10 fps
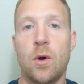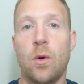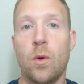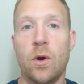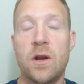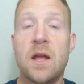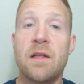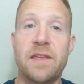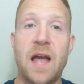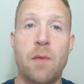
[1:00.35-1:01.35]
or
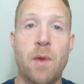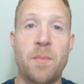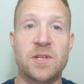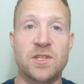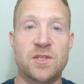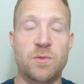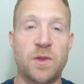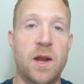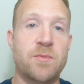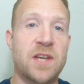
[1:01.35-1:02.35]
the odd repetitions with
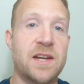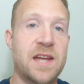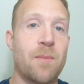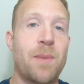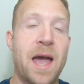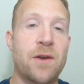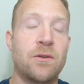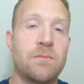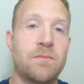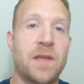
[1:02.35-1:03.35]
an upside down
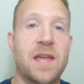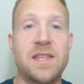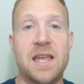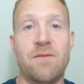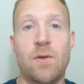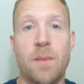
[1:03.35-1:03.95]
paddle, and the even